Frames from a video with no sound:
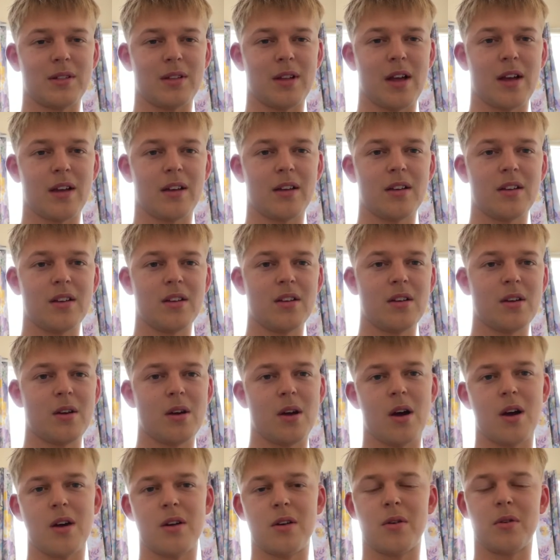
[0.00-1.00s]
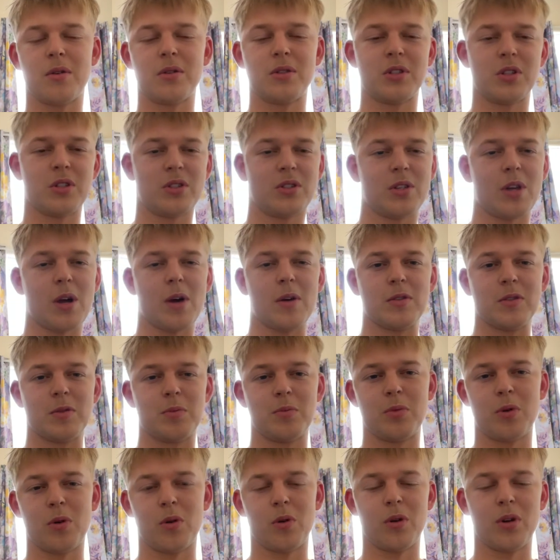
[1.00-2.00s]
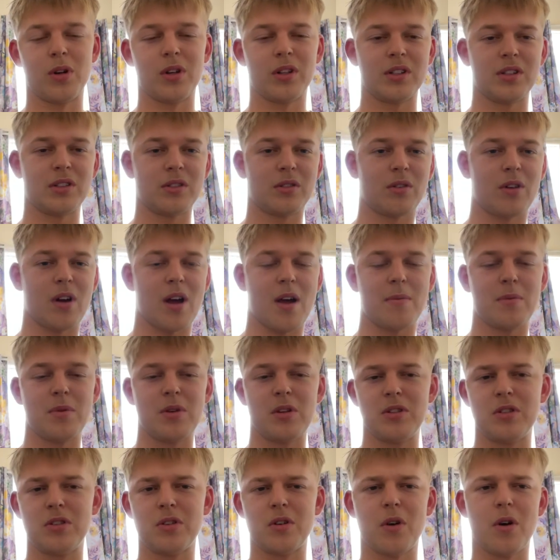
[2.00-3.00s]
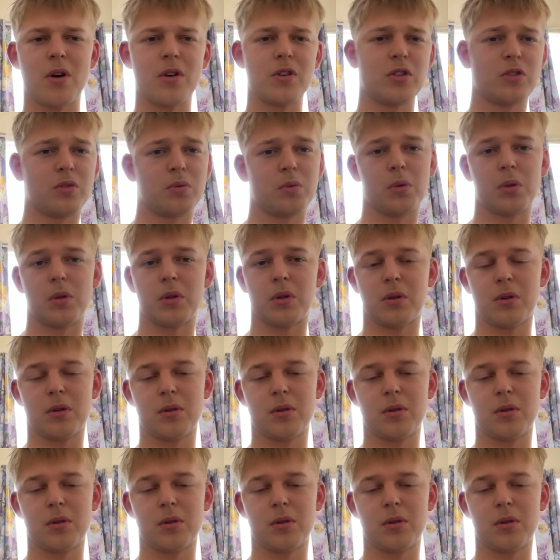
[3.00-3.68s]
Like, I know it just sounds boring and crappy, and, you know, I just want